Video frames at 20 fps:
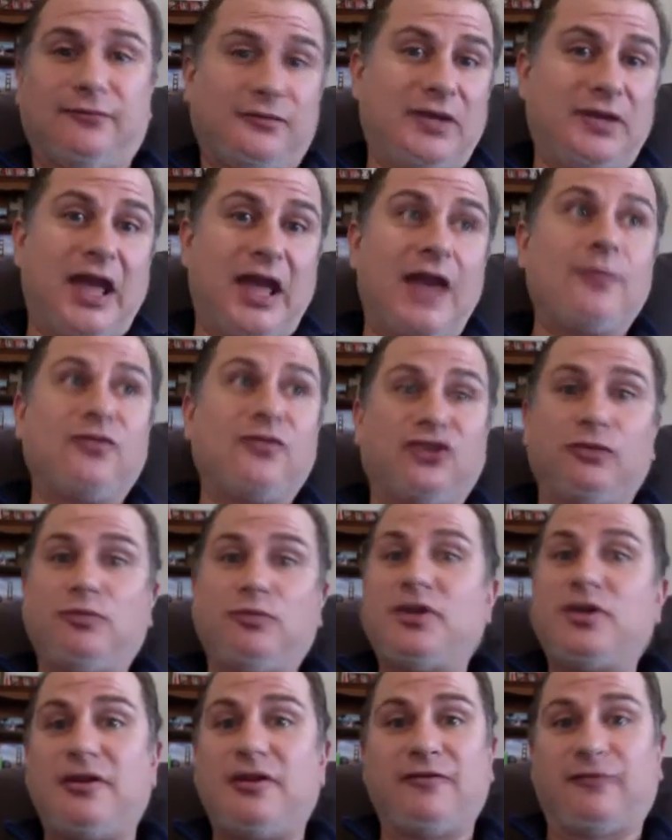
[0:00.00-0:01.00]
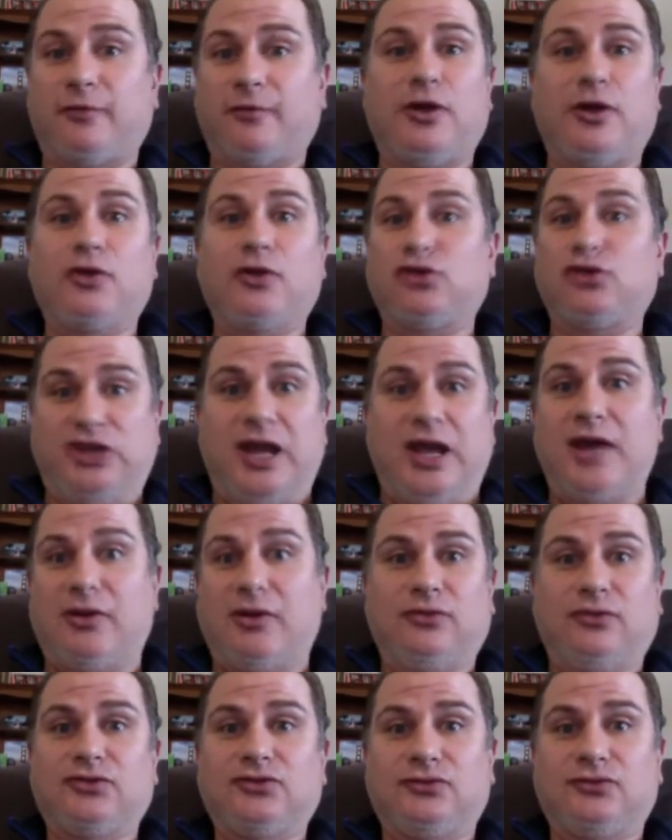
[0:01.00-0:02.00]
came to me from those
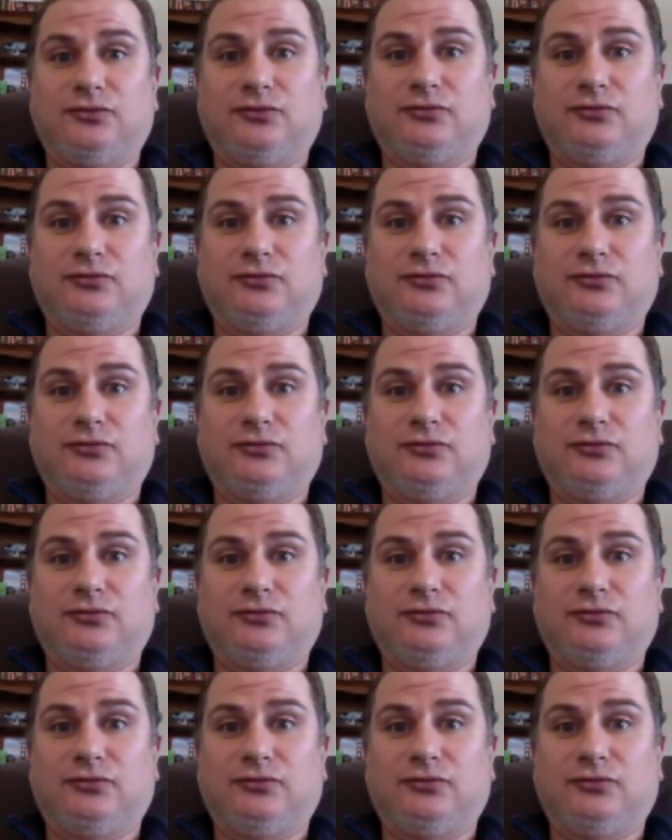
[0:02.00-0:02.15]
channels.